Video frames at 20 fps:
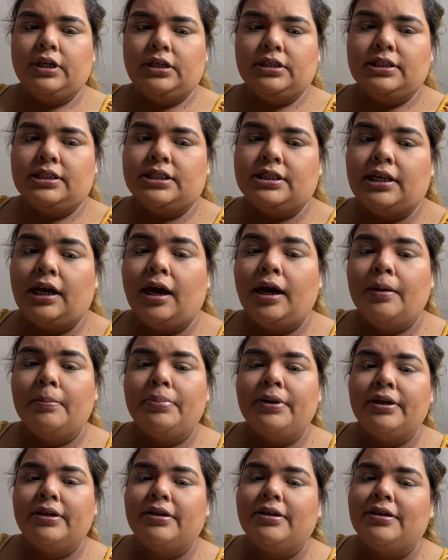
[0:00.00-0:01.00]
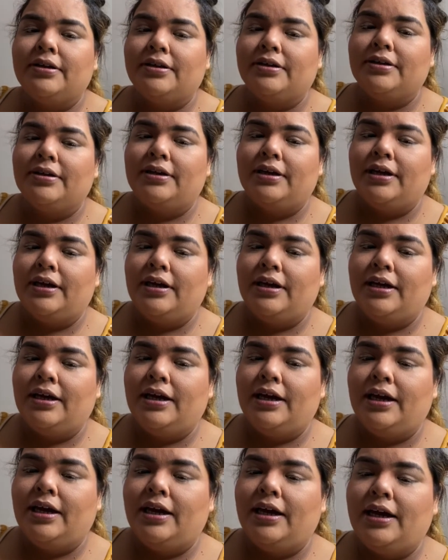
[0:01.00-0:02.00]
stop
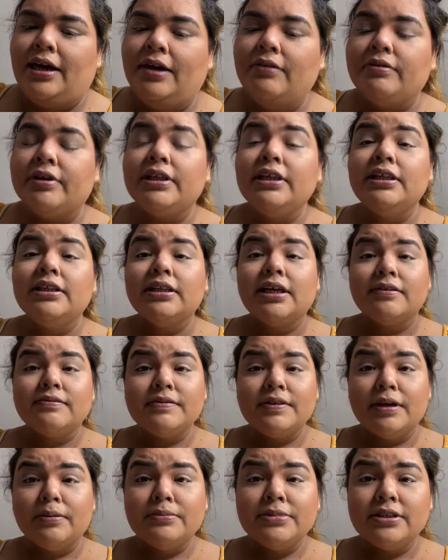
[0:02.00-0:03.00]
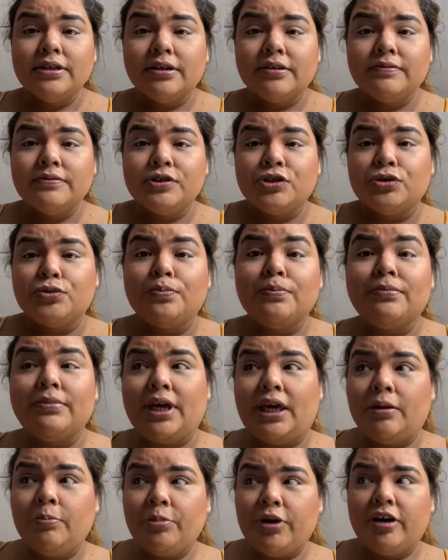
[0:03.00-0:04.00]
and really loves themselves to
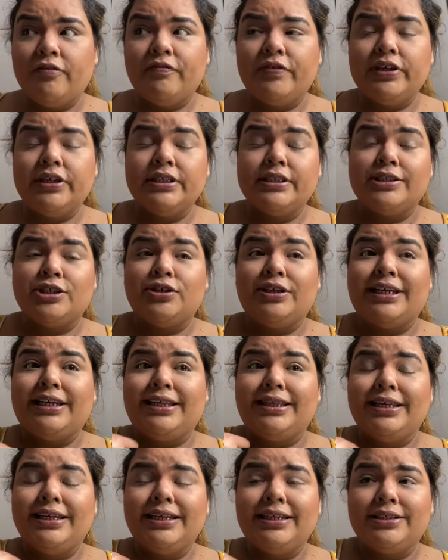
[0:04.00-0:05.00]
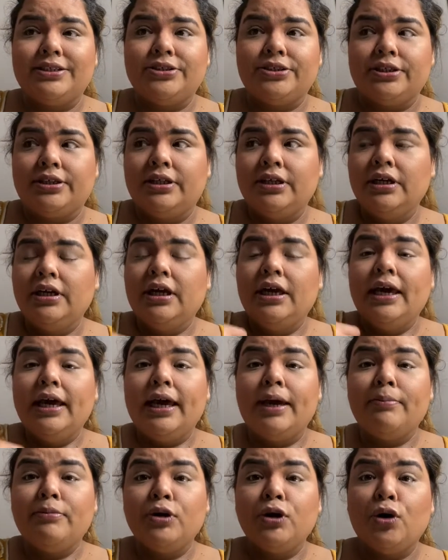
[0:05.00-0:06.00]
make breakfast, to get in the kitchen
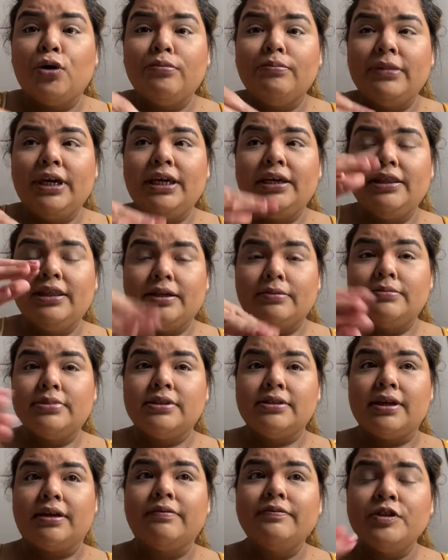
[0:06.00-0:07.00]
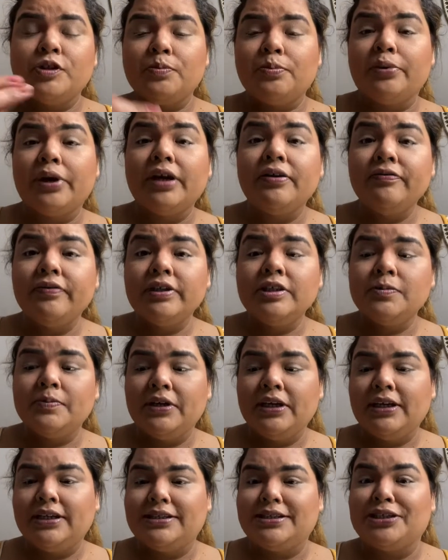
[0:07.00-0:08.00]
and go make themselves breakfast
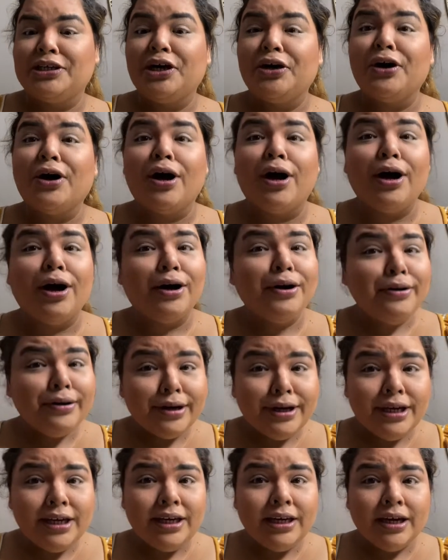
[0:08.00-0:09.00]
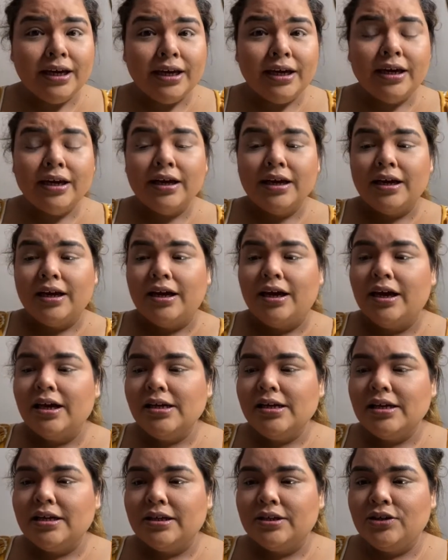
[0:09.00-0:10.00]
because they're hungry,
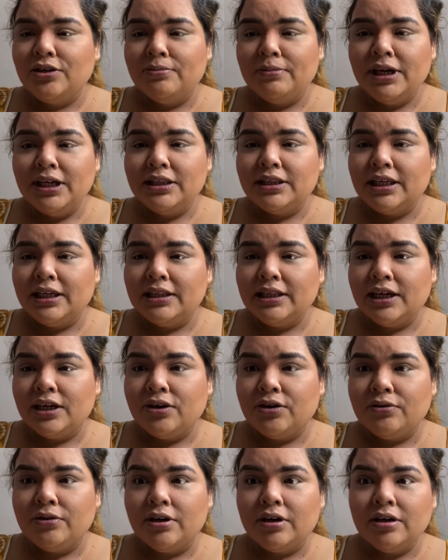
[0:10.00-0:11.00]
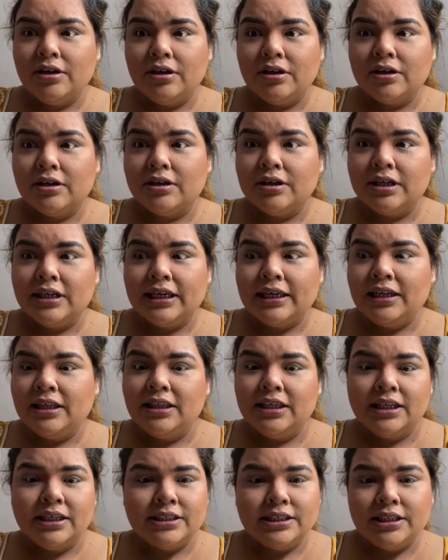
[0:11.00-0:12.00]
you might think like, oh girl, get in the
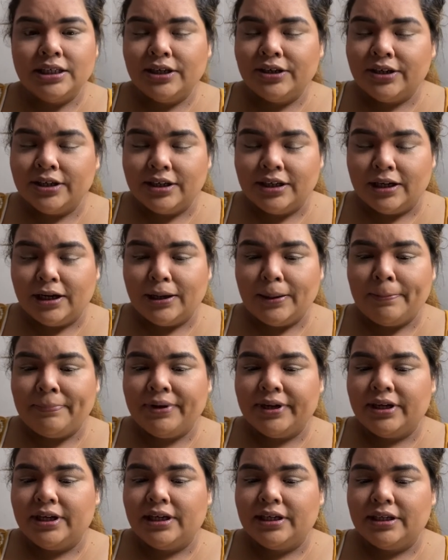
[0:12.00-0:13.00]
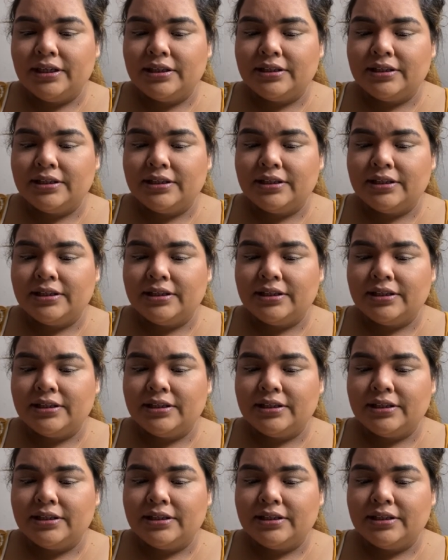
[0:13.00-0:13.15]
kitchen and cook. But